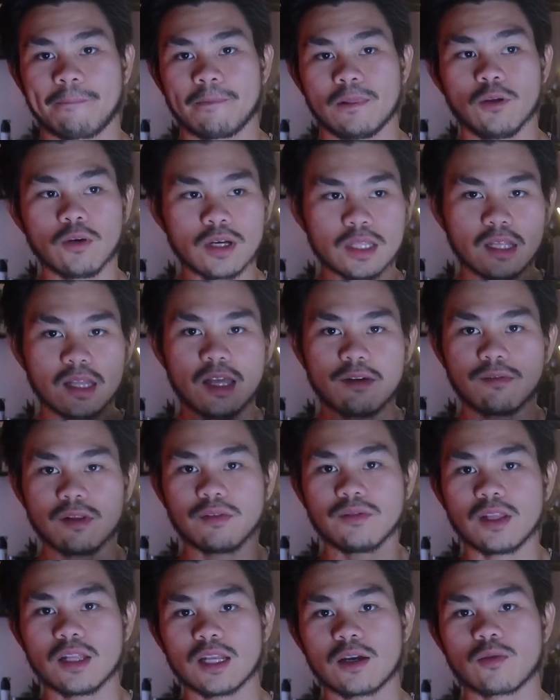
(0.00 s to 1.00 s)
Look at the level
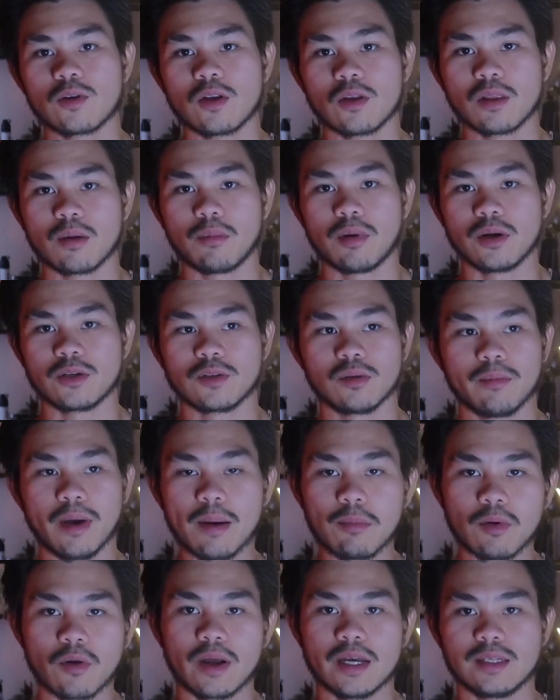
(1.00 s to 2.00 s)
of the liquid on the bottle.
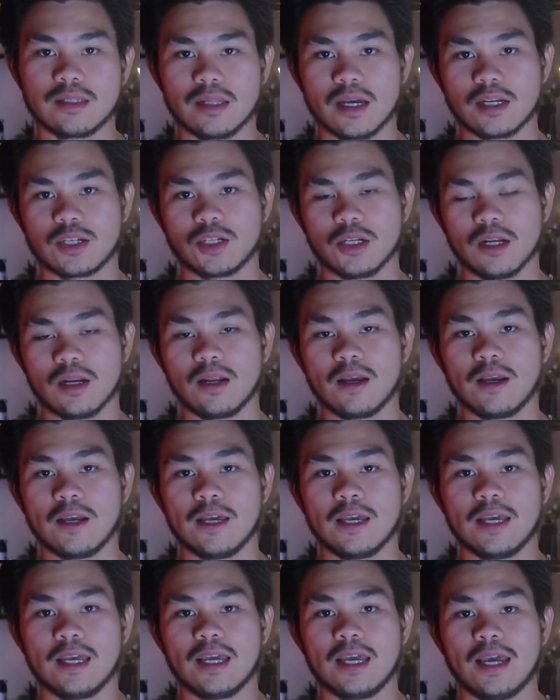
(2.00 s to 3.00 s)
Memorize that shit.
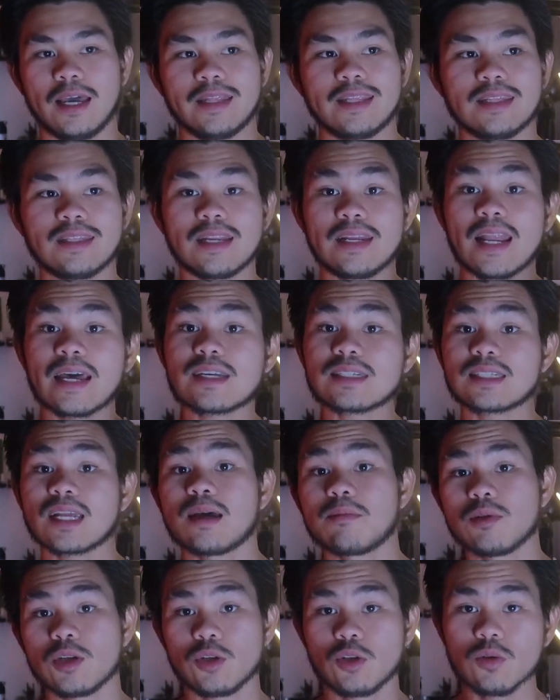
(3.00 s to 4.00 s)
And then the next
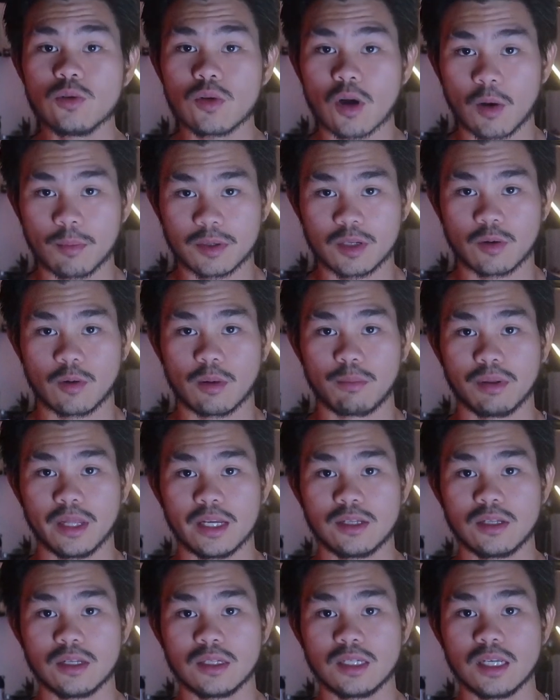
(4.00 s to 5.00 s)
time you do come to her
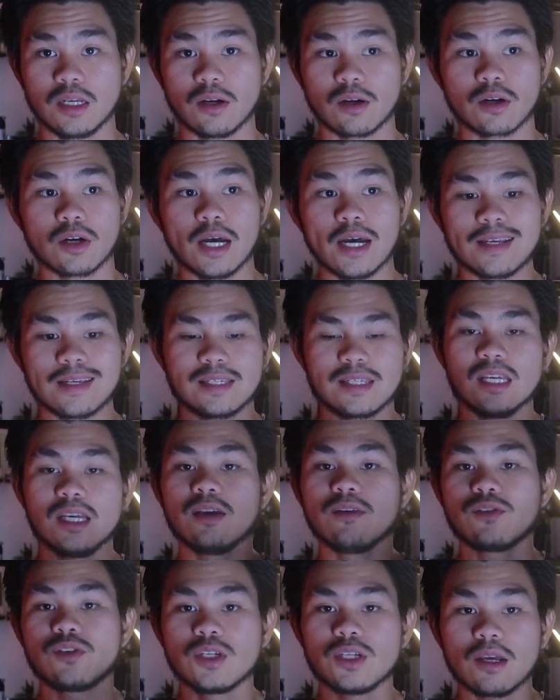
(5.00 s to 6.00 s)
place to see her, see
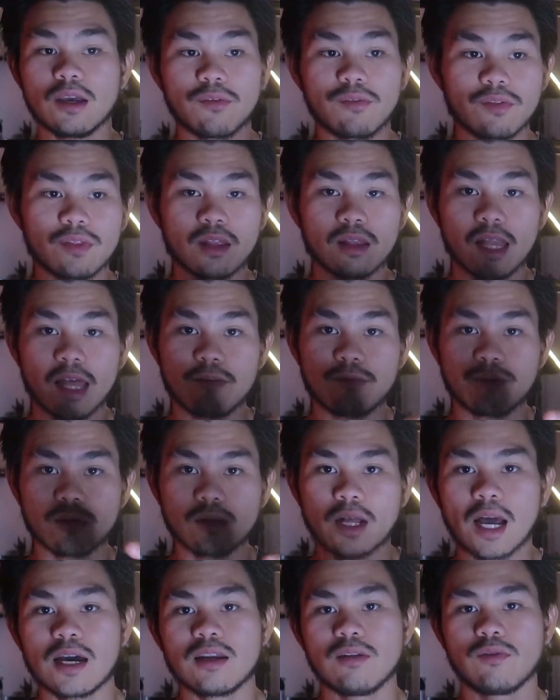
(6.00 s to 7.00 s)
if the
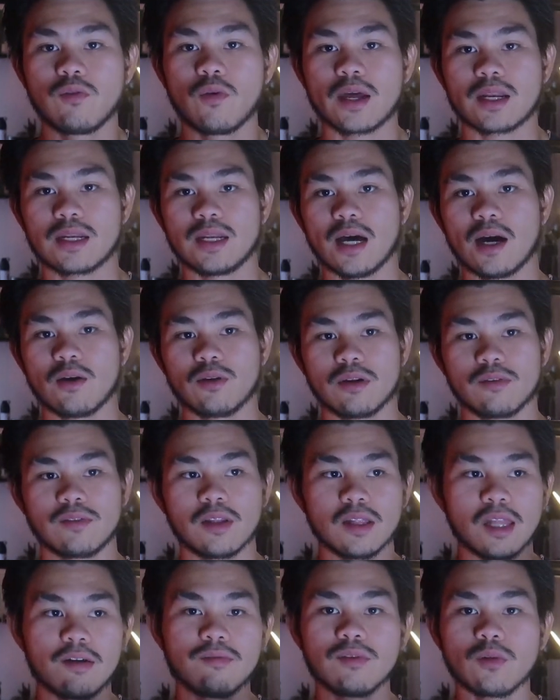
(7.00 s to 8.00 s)
level kind of went down. If the
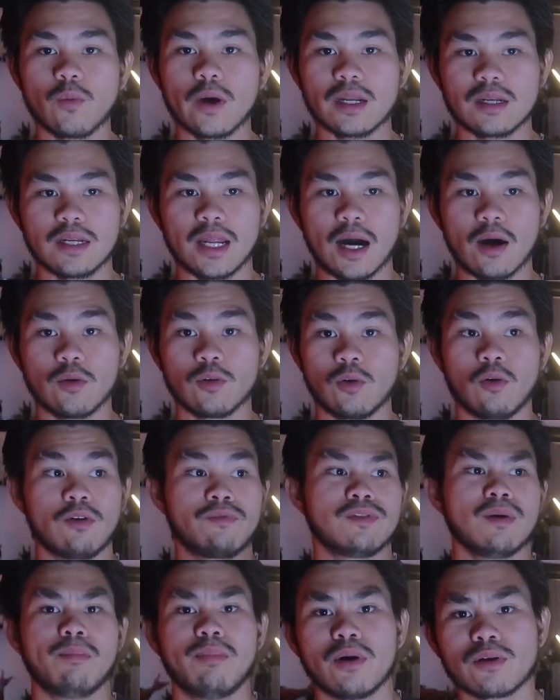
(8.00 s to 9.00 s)
level went down or
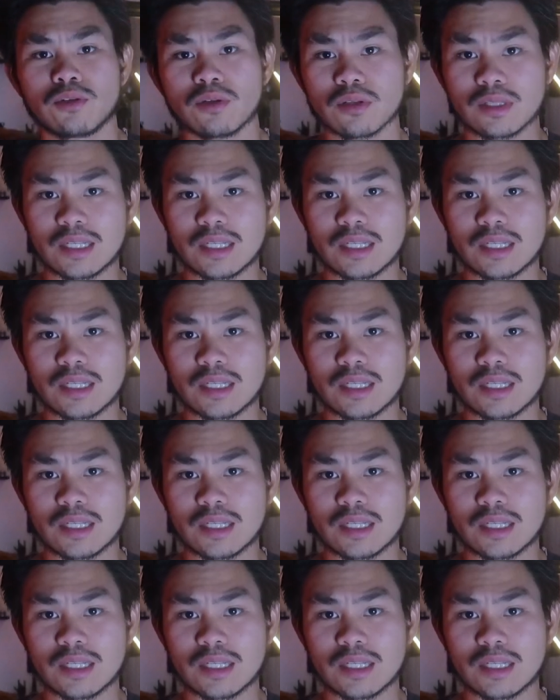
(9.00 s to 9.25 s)
if the bottle